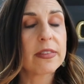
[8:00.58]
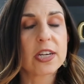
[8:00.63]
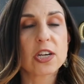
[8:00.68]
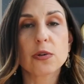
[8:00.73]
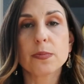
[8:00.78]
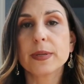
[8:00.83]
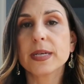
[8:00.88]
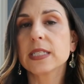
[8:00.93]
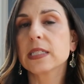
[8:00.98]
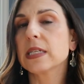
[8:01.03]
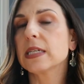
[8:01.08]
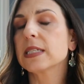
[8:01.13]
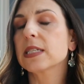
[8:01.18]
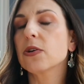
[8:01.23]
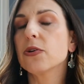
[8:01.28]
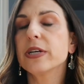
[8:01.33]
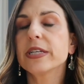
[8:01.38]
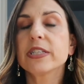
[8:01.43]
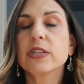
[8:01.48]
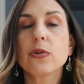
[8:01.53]
therapist is
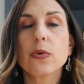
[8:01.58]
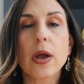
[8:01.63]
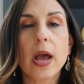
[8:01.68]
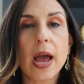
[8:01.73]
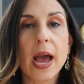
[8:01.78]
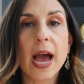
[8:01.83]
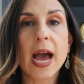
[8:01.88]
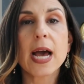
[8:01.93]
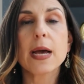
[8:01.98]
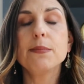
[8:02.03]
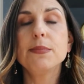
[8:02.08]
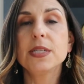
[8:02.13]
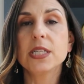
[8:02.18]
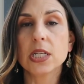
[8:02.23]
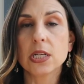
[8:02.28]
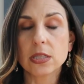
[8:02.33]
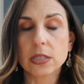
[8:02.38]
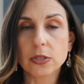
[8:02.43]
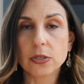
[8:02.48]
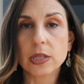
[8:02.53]
going to
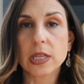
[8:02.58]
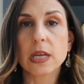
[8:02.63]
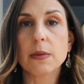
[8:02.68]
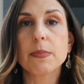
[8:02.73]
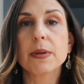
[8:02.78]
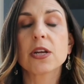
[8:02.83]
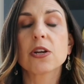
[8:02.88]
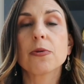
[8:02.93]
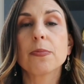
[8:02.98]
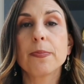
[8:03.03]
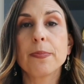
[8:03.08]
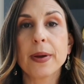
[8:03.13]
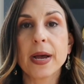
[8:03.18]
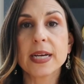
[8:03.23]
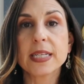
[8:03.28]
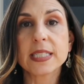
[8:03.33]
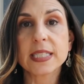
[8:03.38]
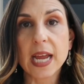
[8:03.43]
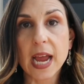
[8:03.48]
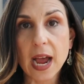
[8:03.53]
absolutely be your
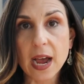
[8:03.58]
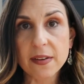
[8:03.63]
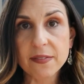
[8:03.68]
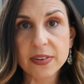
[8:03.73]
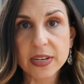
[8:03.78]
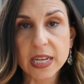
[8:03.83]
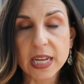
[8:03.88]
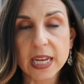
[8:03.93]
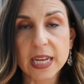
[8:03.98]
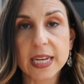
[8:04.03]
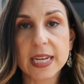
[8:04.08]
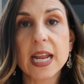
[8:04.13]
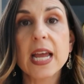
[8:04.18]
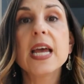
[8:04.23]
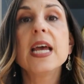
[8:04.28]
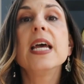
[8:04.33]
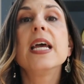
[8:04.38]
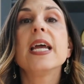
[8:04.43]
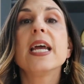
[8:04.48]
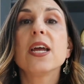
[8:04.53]
best advocate
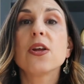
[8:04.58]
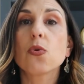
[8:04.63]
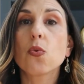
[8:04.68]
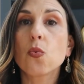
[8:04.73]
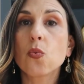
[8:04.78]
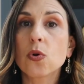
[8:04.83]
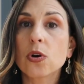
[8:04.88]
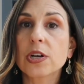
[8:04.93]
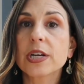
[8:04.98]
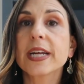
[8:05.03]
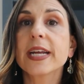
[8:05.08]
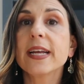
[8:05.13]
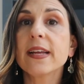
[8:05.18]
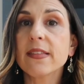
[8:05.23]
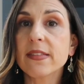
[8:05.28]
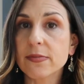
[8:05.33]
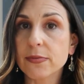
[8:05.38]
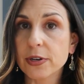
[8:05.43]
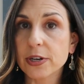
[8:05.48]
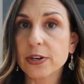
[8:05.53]
in
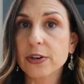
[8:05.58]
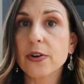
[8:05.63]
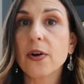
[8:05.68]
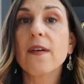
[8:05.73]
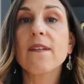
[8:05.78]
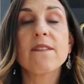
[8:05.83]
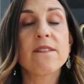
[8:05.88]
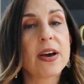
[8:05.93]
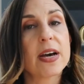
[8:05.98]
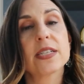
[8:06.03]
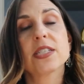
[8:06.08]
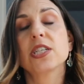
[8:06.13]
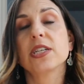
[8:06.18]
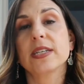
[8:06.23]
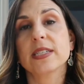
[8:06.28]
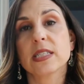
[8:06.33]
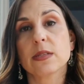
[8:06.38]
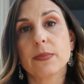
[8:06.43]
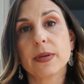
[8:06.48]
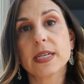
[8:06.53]
working through
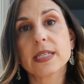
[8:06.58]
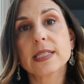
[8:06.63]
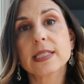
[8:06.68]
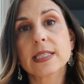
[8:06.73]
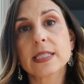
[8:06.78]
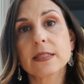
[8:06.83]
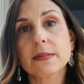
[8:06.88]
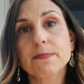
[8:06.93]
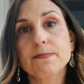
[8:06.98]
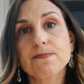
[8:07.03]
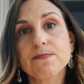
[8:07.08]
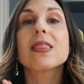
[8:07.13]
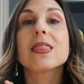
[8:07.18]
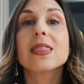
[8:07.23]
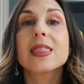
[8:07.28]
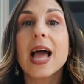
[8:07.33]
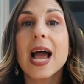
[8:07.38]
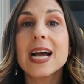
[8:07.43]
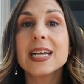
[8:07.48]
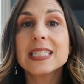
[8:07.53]
vaginismus.
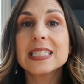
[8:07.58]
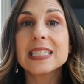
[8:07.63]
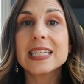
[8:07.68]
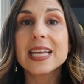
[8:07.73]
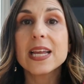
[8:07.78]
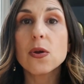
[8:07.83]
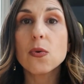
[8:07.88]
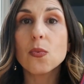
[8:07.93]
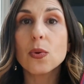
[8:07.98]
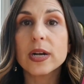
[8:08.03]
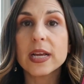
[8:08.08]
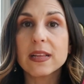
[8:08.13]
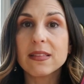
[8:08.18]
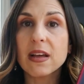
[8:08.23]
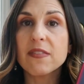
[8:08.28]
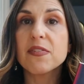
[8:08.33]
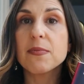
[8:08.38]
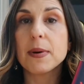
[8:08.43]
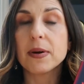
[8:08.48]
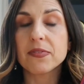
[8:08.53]
Lastly, what I
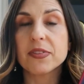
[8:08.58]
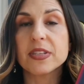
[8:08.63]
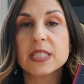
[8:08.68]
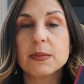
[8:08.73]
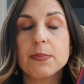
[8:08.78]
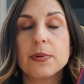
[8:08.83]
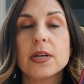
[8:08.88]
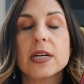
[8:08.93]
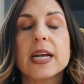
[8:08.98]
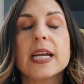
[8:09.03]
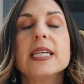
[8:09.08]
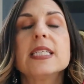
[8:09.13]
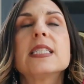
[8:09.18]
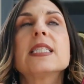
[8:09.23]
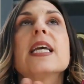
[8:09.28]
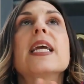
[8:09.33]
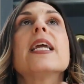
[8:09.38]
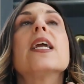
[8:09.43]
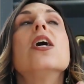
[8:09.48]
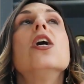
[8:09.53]
love about this book is
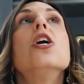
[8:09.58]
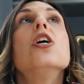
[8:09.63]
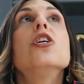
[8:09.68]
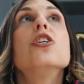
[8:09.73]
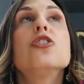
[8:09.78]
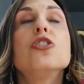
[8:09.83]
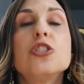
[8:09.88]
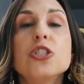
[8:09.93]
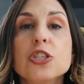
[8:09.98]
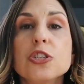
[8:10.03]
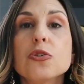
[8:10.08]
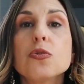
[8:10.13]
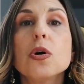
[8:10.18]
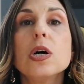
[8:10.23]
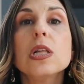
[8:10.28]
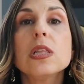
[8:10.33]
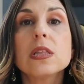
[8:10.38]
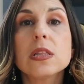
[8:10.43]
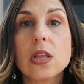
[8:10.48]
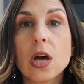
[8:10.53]
they do
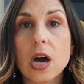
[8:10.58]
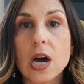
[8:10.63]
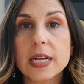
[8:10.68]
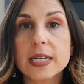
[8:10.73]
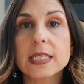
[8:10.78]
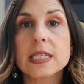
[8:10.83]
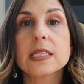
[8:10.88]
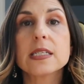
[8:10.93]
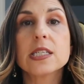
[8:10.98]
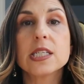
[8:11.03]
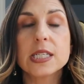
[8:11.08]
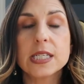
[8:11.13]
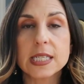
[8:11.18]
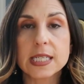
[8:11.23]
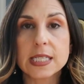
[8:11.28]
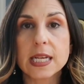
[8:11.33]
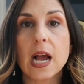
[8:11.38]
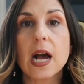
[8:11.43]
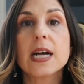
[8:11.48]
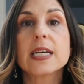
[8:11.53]
a lot to
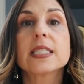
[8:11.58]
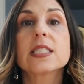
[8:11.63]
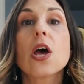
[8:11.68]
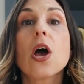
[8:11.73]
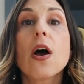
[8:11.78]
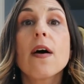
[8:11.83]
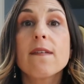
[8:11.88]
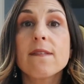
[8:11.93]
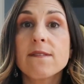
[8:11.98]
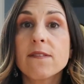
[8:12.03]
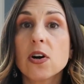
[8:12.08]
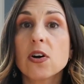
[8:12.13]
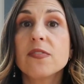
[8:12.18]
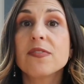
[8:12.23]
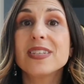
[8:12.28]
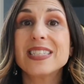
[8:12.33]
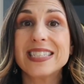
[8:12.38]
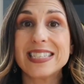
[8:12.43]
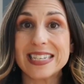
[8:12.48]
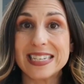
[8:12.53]
discuss
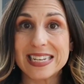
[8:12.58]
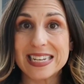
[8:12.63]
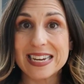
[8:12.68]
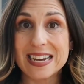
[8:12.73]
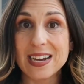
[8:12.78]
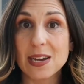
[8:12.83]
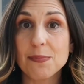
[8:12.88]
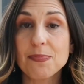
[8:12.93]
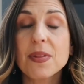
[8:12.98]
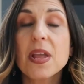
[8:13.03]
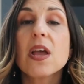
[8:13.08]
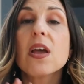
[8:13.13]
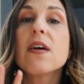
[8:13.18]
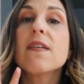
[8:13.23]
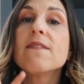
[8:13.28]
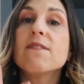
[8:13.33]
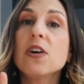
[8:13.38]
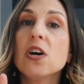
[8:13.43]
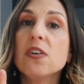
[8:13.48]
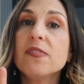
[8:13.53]
vulvodynia.
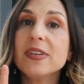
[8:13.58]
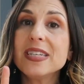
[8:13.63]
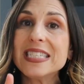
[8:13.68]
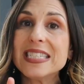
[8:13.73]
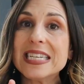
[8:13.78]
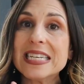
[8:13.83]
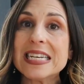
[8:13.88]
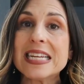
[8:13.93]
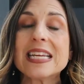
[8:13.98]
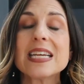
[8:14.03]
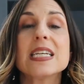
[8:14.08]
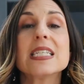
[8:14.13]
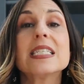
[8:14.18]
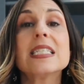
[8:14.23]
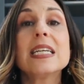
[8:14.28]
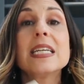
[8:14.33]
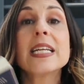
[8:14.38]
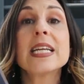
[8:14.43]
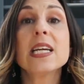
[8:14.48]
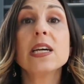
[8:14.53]
Vulvodynia,
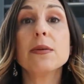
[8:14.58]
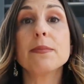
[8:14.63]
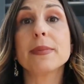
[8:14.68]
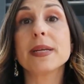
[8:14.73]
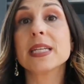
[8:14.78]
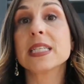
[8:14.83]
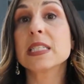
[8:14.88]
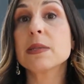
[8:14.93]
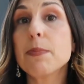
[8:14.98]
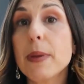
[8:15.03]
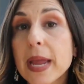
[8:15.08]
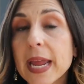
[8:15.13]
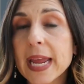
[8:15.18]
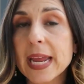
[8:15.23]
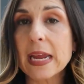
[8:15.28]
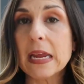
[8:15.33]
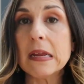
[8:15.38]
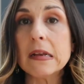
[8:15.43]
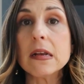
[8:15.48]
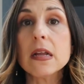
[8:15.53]
dynia means
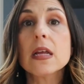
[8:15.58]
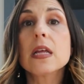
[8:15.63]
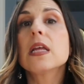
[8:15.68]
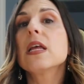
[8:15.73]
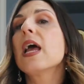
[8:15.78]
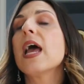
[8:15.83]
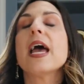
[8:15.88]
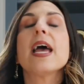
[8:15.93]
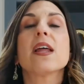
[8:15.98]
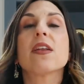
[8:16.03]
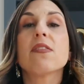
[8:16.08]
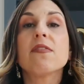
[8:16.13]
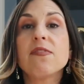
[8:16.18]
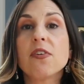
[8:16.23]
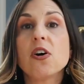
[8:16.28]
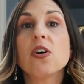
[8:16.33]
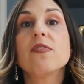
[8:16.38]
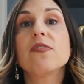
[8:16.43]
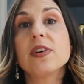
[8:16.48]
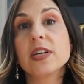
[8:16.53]
pain, and
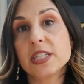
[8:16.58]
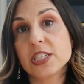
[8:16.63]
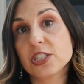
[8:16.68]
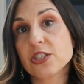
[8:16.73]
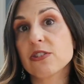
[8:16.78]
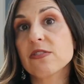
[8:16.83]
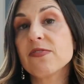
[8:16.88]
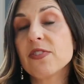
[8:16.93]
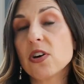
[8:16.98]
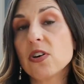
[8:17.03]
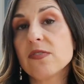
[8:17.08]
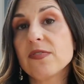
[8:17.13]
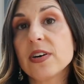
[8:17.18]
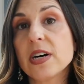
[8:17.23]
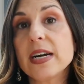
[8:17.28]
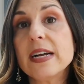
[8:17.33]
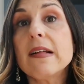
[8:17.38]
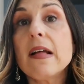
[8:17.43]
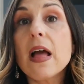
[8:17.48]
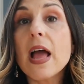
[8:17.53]
vulva is your
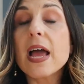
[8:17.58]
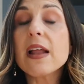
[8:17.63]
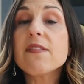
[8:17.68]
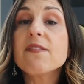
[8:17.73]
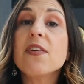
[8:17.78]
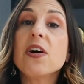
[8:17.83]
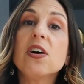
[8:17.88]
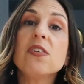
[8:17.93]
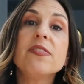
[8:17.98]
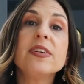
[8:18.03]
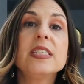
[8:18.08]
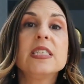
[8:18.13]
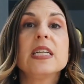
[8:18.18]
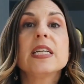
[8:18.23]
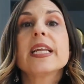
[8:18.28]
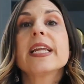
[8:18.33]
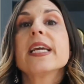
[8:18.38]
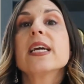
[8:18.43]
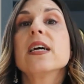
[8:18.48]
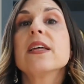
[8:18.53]
vulva. And
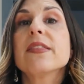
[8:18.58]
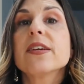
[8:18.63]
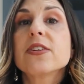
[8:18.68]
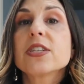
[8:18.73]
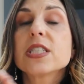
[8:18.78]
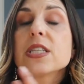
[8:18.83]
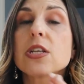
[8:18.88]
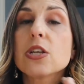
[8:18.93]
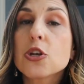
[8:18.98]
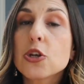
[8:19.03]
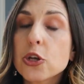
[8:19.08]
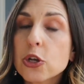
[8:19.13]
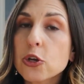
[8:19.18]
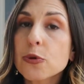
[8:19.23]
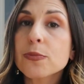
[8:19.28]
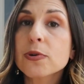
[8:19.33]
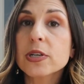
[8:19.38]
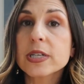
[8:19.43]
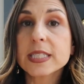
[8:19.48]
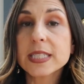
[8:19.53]
vulvodynia, there's
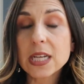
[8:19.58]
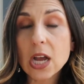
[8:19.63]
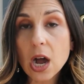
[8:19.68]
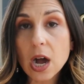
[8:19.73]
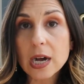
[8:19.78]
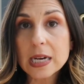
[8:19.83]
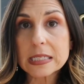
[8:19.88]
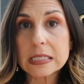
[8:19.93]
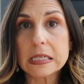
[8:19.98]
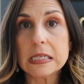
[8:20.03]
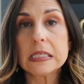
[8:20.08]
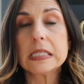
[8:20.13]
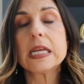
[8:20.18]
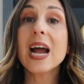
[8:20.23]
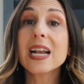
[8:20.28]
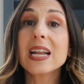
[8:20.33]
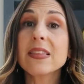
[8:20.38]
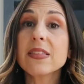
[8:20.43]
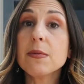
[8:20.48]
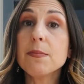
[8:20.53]
numerous causes.
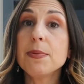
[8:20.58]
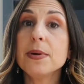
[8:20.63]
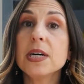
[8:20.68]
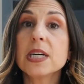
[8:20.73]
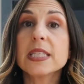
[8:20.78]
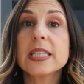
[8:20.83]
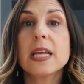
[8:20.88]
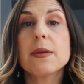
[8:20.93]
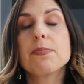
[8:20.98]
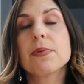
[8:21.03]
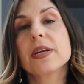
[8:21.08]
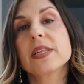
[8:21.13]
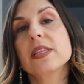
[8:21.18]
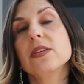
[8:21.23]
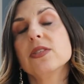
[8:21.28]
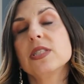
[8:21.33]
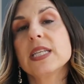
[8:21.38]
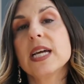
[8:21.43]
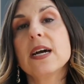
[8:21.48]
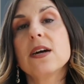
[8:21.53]
And in the book, they break
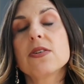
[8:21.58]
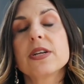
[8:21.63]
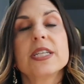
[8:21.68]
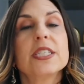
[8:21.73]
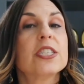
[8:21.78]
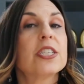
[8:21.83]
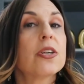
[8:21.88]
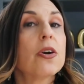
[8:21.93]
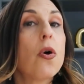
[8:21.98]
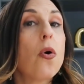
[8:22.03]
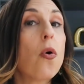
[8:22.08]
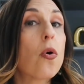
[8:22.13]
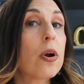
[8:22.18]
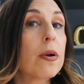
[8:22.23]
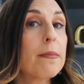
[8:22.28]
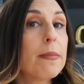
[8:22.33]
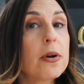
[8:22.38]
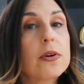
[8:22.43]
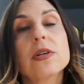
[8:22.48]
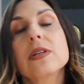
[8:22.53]
those down into
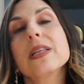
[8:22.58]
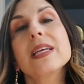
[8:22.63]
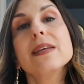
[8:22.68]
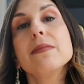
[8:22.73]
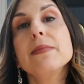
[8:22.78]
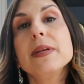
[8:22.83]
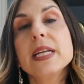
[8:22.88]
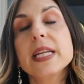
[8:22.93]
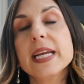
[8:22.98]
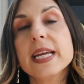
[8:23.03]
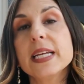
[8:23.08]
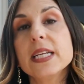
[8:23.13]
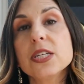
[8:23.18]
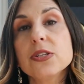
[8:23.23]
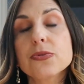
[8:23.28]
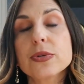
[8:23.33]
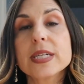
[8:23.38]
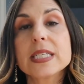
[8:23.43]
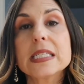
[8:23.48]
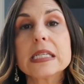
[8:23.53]
hormonally
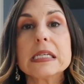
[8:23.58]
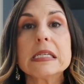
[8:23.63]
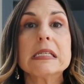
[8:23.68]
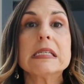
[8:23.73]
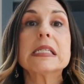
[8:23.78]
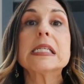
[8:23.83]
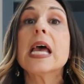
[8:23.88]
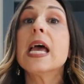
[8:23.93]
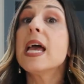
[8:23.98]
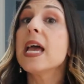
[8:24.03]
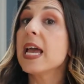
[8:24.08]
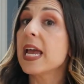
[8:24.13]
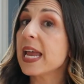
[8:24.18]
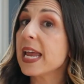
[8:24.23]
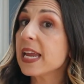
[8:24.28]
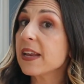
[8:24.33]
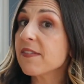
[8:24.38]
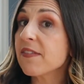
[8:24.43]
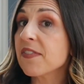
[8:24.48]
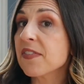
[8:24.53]
mediated reasons,
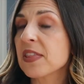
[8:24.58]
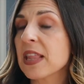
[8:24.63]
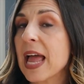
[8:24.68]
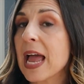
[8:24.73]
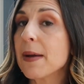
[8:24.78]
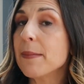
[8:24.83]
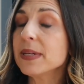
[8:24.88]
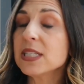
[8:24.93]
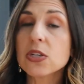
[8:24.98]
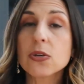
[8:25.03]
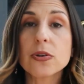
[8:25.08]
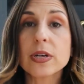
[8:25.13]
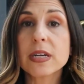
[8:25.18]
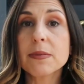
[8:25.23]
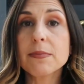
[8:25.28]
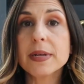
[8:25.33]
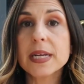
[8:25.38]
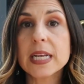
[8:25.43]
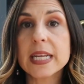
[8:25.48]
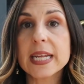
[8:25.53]

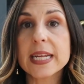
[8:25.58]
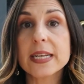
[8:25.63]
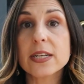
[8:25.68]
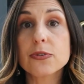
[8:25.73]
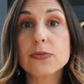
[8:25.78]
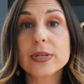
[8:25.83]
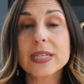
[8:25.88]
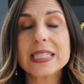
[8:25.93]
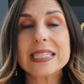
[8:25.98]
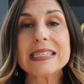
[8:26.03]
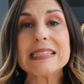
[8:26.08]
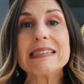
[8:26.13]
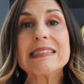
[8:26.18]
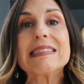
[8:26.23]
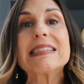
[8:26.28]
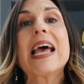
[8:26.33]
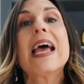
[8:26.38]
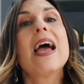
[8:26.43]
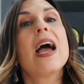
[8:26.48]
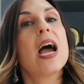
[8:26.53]
inflammatory mediated
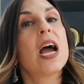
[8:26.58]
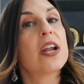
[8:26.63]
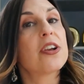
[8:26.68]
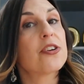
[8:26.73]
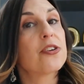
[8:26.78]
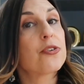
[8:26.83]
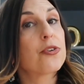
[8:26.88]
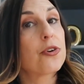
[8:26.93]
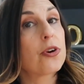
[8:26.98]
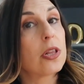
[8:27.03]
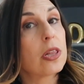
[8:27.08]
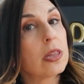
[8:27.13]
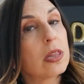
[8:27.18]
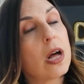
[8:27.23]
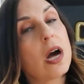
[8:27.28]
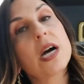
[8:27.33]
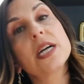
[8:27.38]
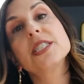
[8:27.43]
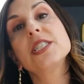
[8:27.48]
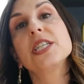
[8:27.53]
reasons, and
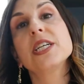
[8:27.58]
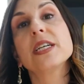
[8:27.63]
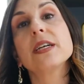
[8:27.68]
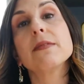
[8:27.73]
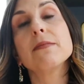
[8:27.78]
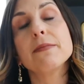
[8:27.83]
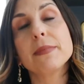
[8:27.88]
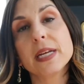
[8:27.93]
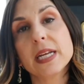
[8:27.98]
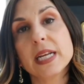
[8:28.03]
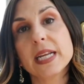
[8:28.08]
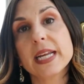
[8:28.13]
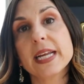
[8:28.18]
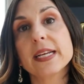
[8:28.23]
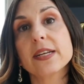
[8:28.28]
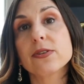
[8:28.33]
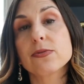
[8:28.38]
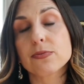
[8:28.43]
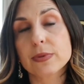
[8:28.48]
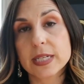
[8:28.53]
neurologic
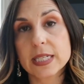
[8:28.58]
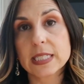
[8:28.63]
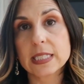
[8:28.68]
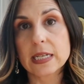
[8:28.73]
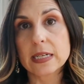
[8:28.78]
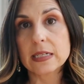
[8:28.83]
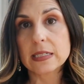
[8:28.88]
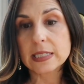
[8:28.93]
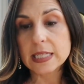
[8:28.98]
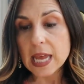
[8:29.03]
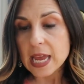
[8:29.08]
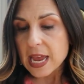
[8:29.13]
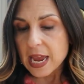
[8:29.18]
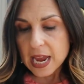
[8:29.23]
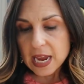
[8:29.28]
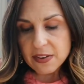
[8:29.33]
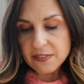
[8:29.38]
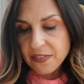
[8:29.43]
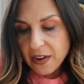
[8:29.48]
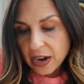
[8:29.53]
mediated reasons.
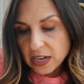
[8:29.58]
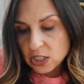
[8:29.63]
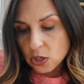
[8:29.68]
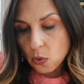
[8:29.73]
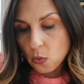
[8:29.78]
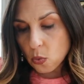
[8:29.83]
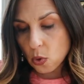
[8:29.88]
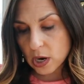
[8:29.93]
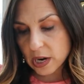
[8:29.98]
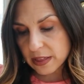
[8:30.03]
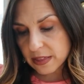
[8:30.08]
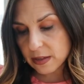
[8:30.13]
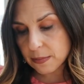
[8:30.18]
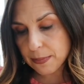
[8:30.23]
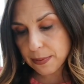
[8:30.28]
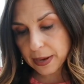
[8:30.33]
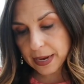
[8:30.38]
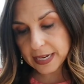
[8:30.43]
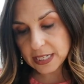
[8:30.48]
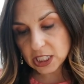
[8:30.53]
In fact, one of
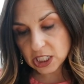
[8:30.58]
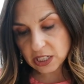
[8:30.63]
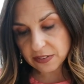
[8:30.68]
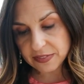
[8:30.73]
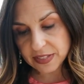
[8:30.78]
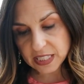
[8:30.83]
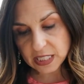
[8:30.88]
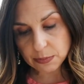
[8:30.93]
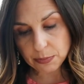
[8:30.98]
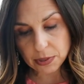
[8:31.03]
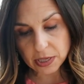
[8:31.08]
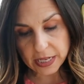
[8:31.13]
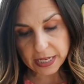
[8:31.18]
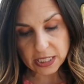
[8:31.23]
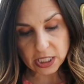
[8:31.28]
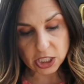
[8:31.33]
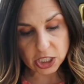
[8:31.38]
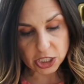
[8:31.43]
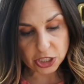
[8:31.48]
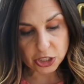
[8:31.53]
the pages of this book
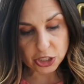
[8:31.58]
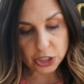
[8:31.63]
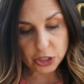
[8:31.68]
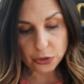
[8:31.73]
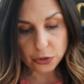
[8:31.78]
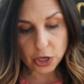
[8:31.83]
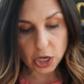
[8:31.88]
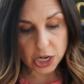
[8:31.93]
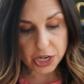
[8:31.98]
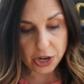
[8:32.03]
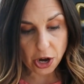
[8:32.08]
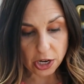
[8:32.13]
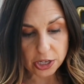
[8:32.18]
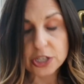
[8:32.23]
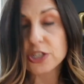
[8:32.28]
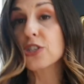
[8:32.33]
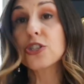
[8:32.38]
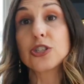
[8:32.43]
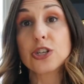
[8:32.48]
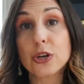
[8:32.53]
is just too good not
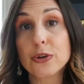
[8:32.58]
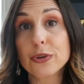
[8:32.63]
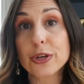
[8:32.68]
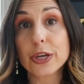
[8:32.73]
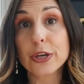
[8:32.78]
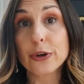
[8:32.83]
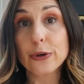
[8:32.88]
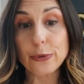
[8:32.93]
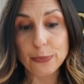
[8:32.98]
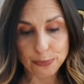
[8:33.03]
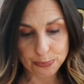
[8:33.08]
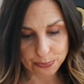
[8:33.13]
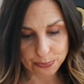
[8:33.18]
to show you.